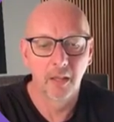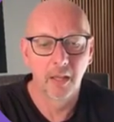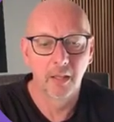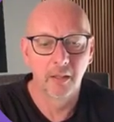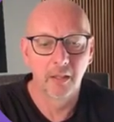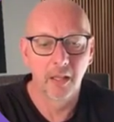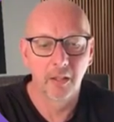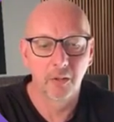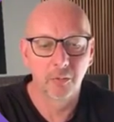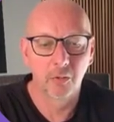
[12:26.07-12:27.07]
And
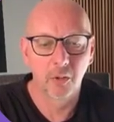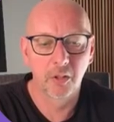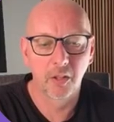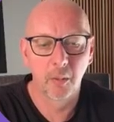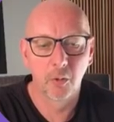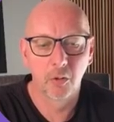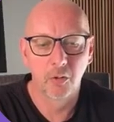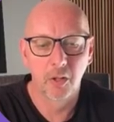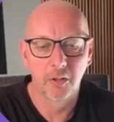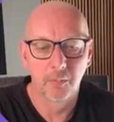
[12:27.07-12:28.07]
then, for example,
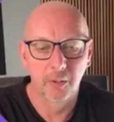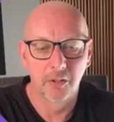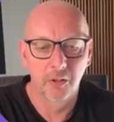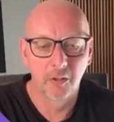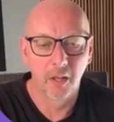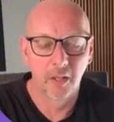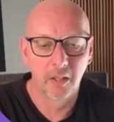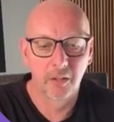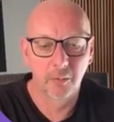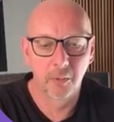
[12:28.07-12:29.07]
you can specify
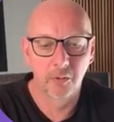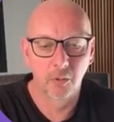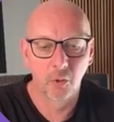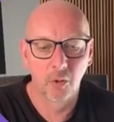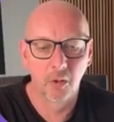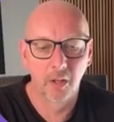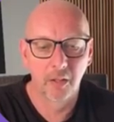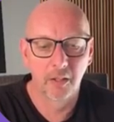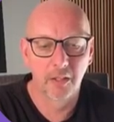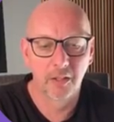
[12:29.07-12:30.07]
list before
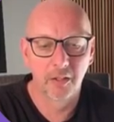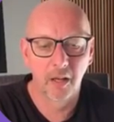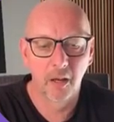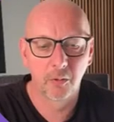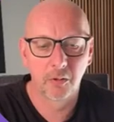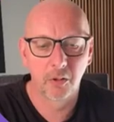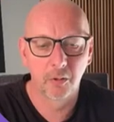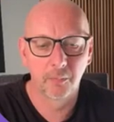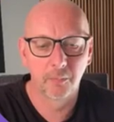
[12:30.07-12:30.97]
and list after.